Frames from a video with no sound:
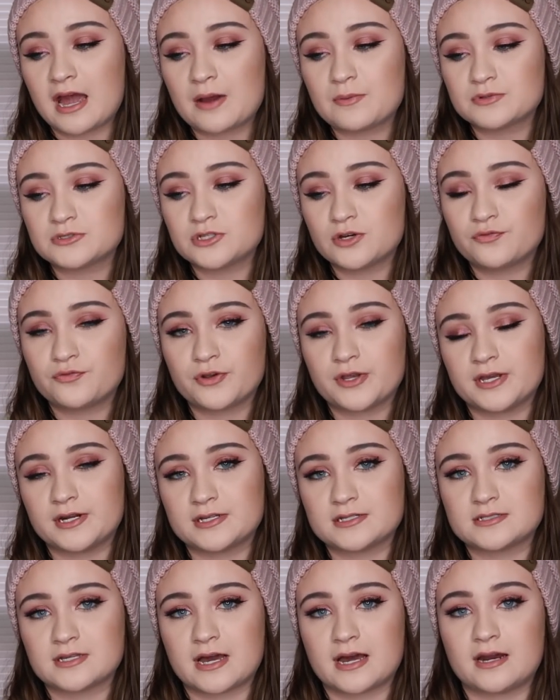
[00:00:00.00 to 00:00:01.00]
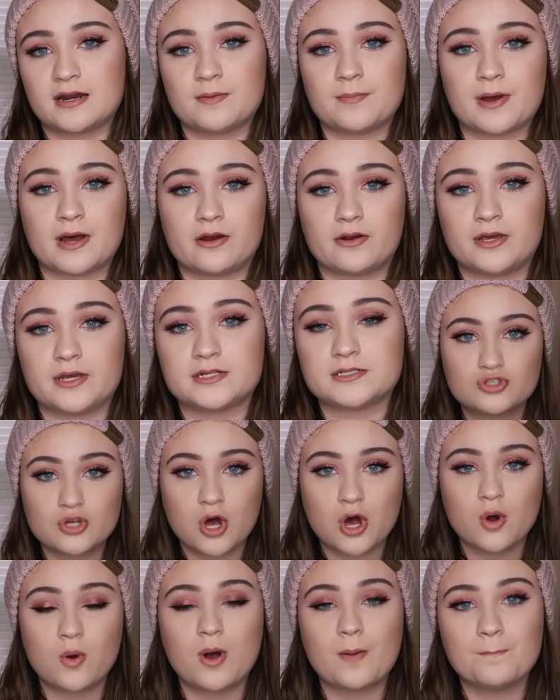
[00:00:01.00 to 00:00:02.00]
I was so freaking excited about it.
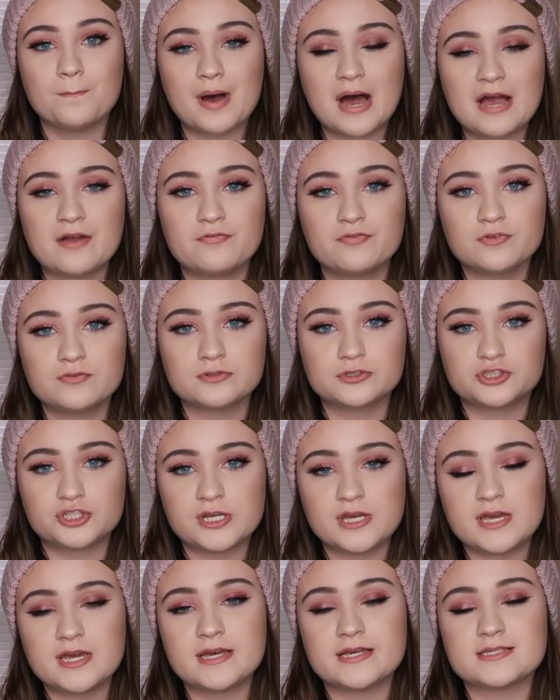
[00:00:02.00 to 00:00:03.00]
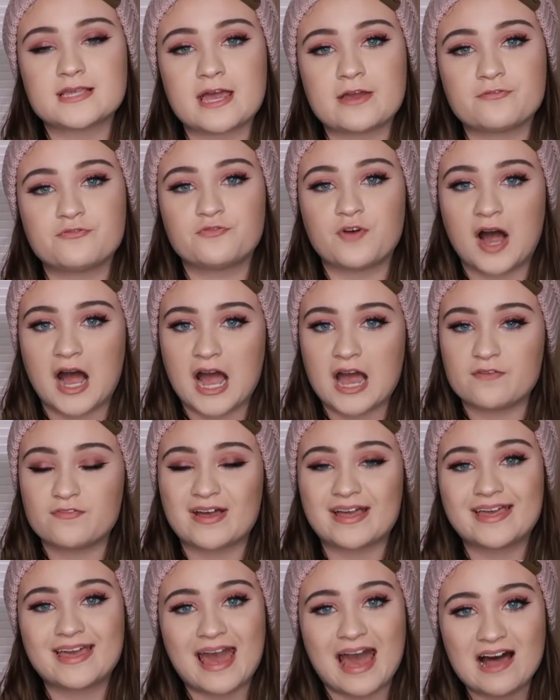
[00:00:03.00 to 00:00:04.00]
So my FLUVAL chi is a
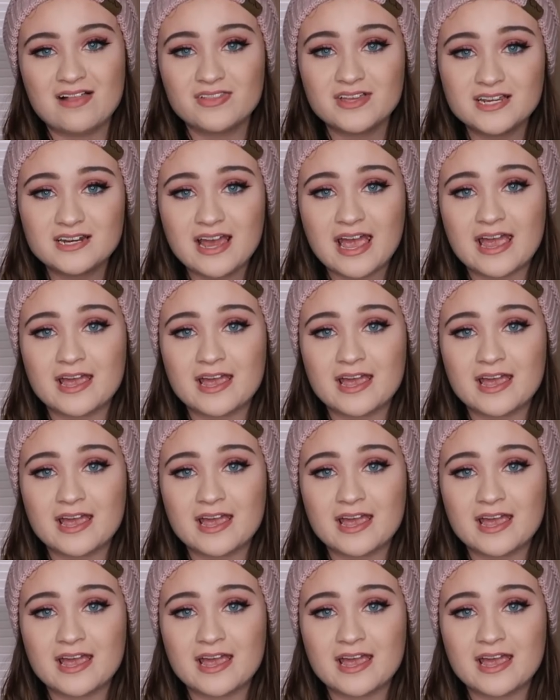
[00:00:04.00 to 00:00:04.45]
5-gallon,